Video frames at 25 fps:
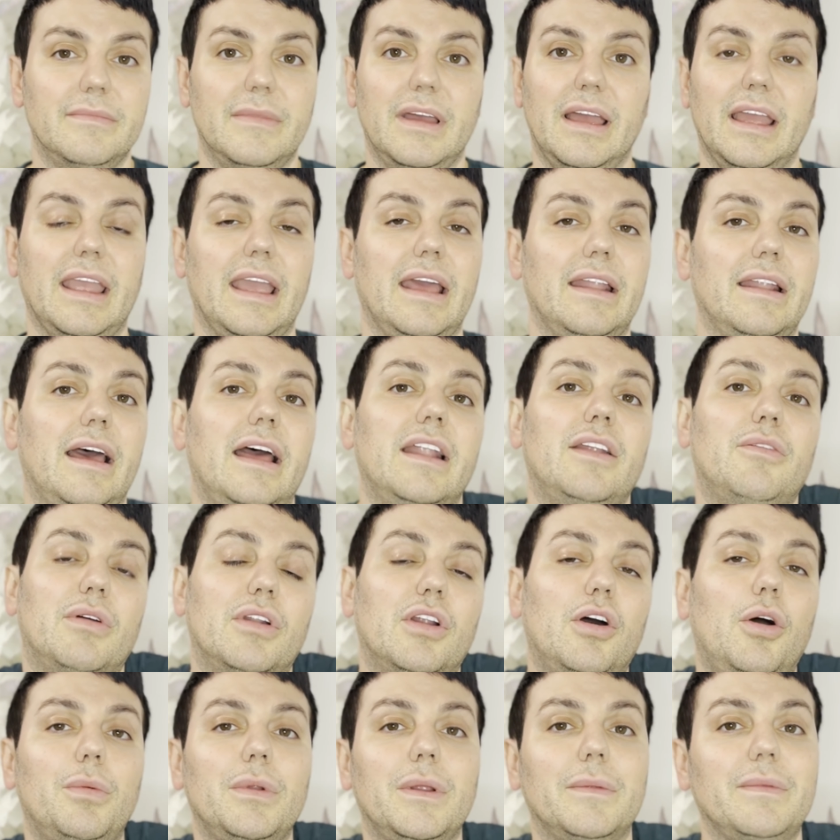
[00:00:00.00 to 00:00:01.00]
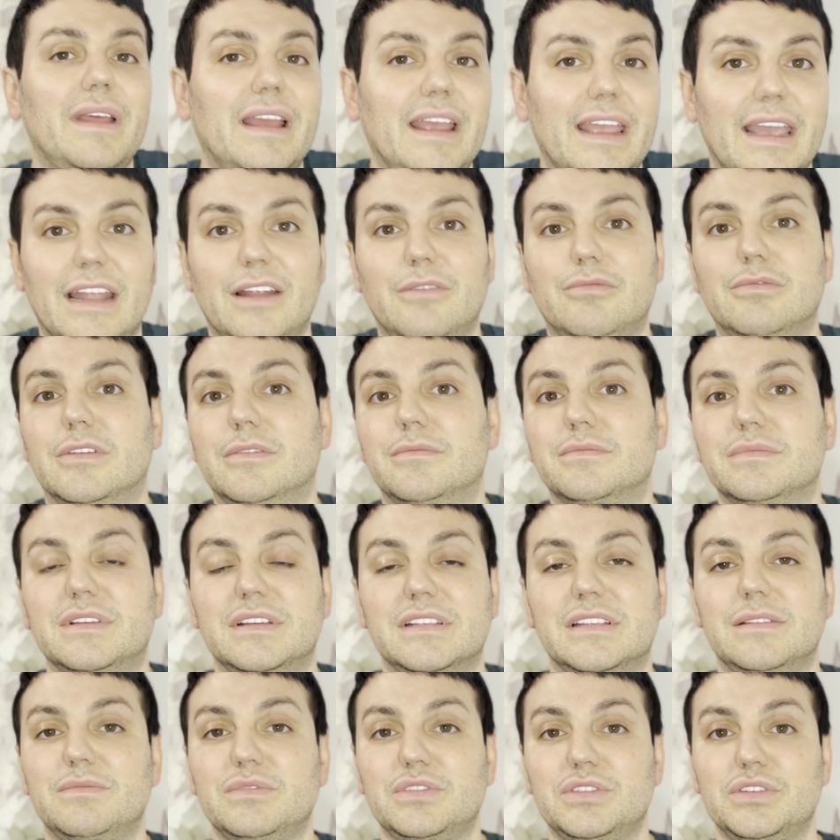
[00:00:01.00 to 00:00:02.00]
again, I don't want to open up that can of worms
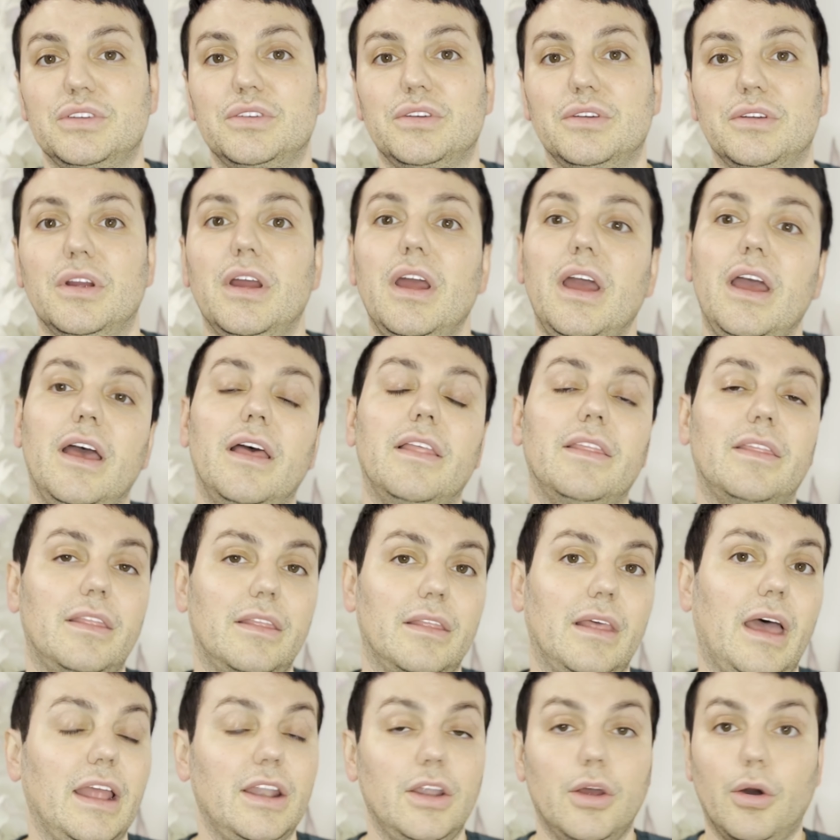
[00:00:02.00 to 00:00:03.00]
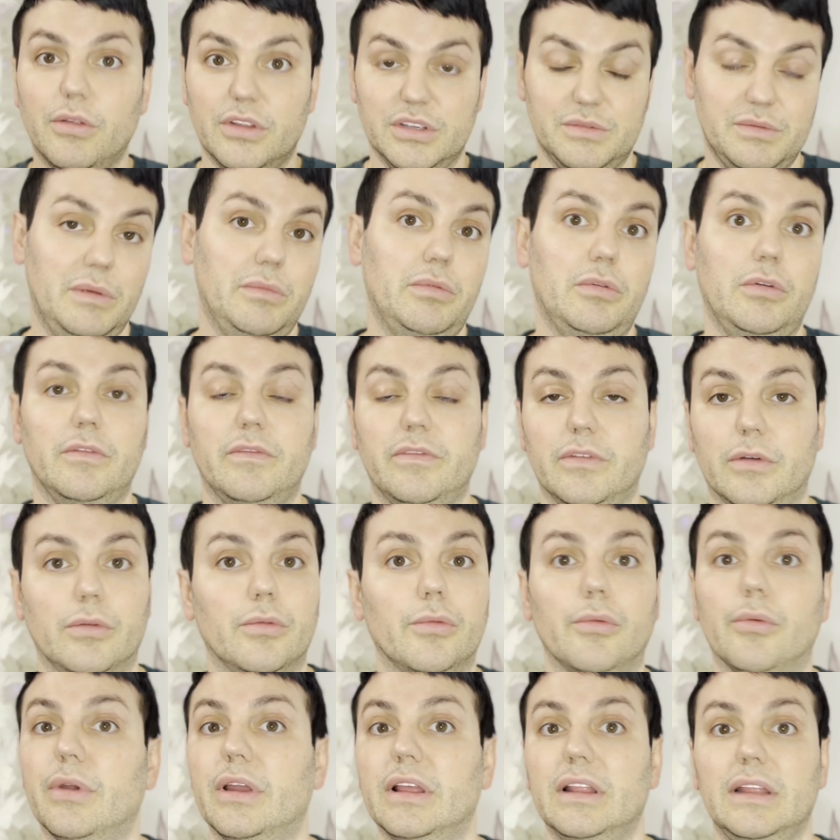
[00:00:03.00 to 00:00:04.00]
because I'm sure I know there's people who feel
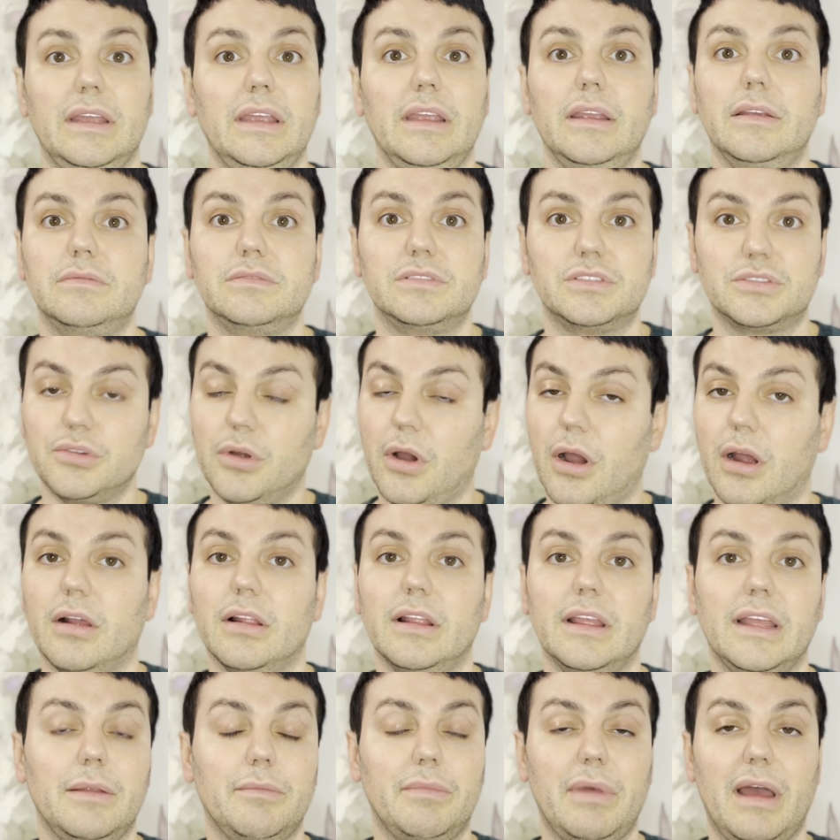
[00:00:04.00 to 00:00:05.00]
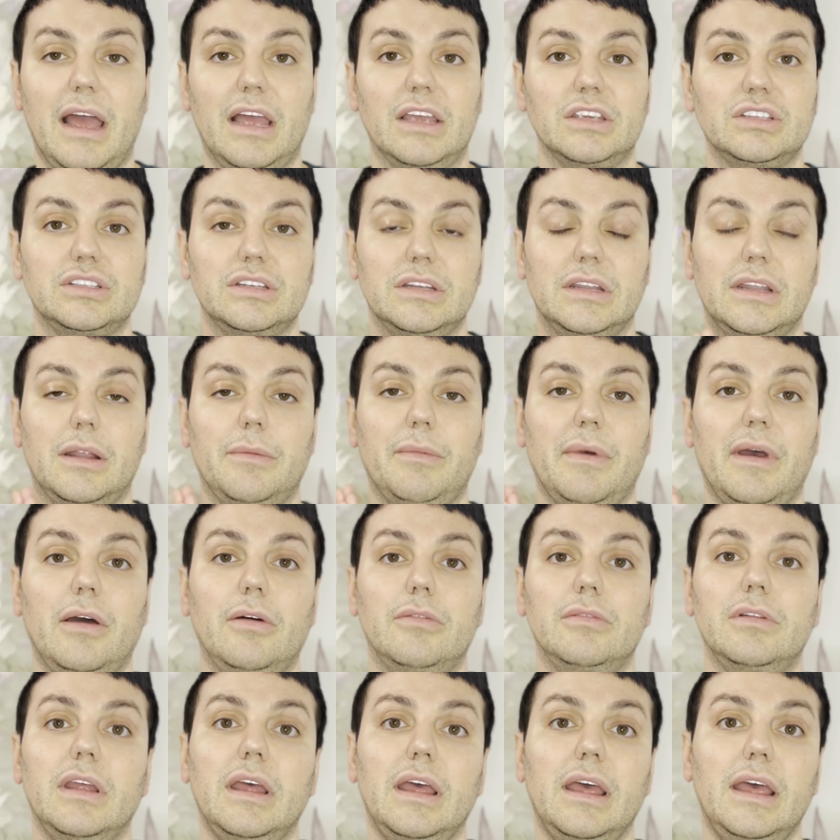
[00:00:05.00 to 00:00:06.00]
really strongly and passionate
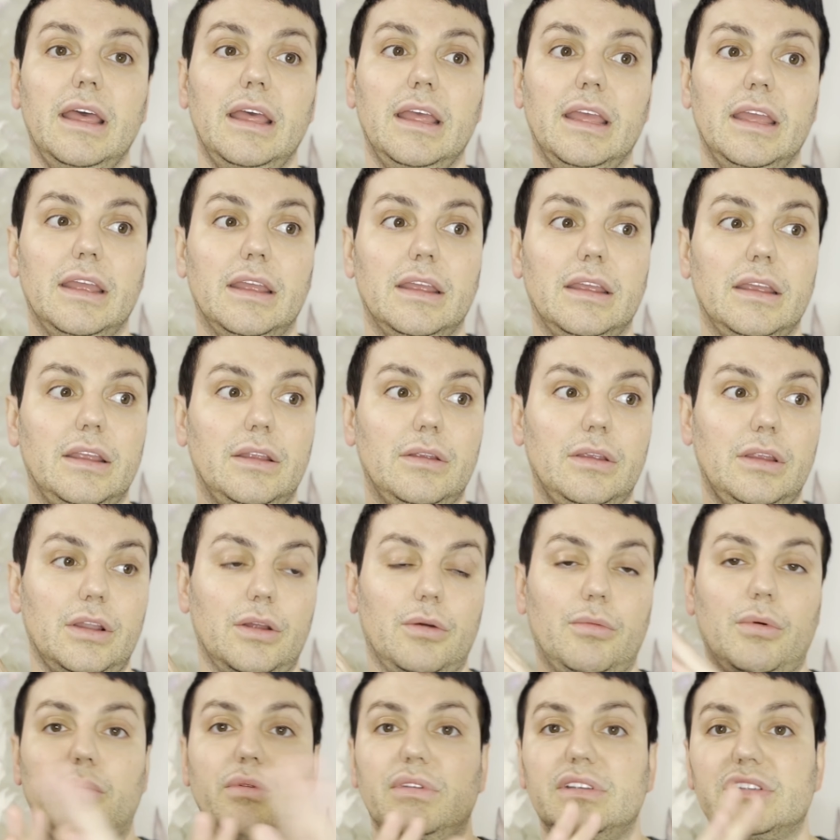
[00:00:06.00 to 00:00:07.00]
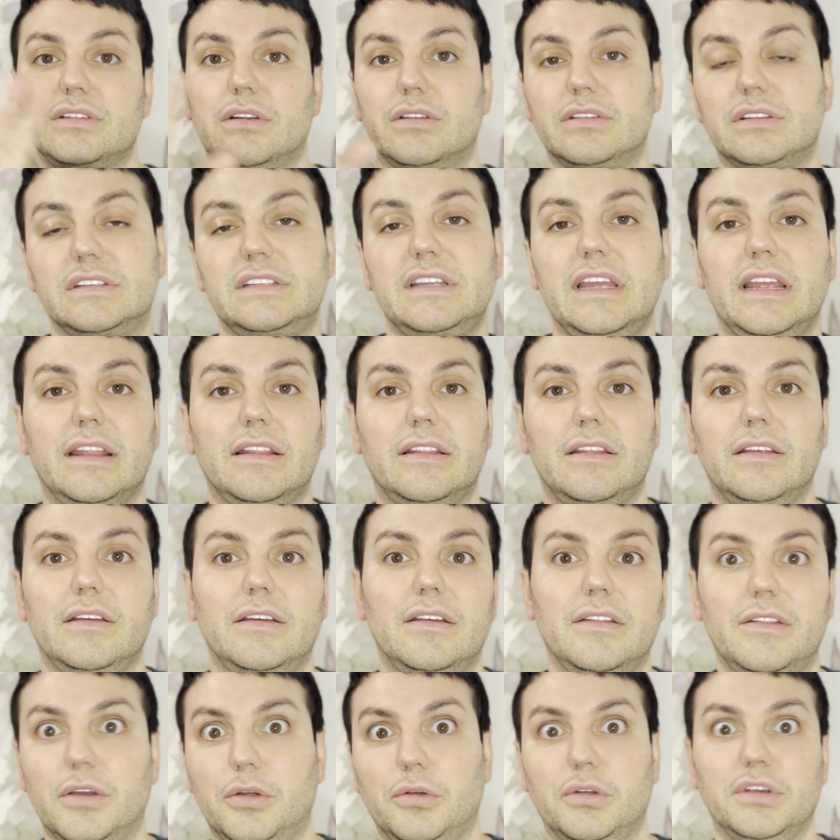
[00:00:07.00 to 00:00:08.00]
about you know when we start to take
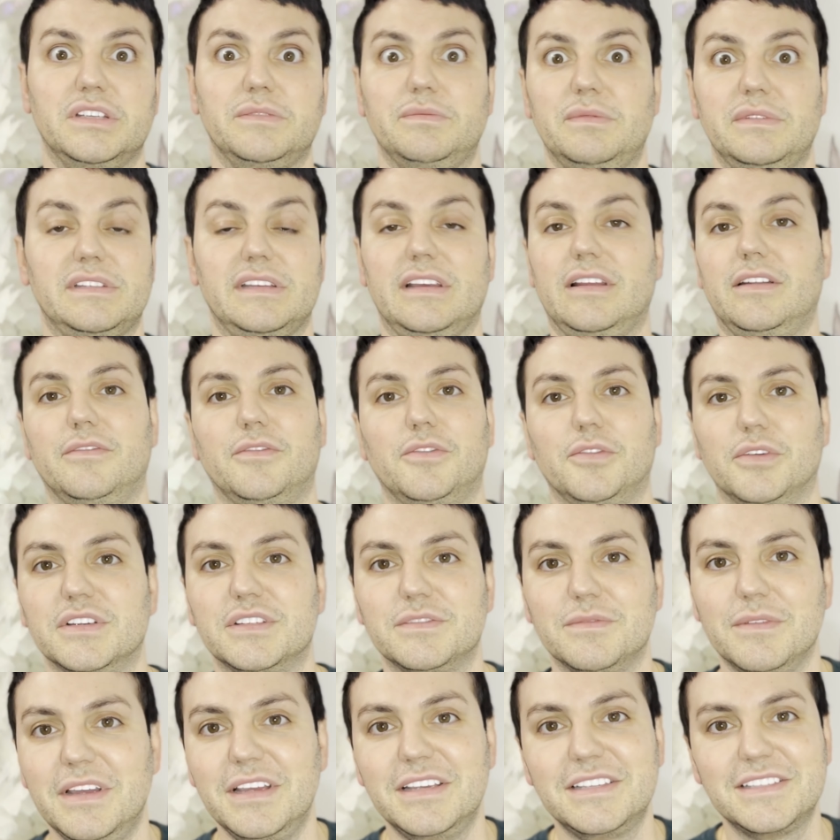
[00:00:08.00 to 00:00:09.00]
the the Christmas out of Christmas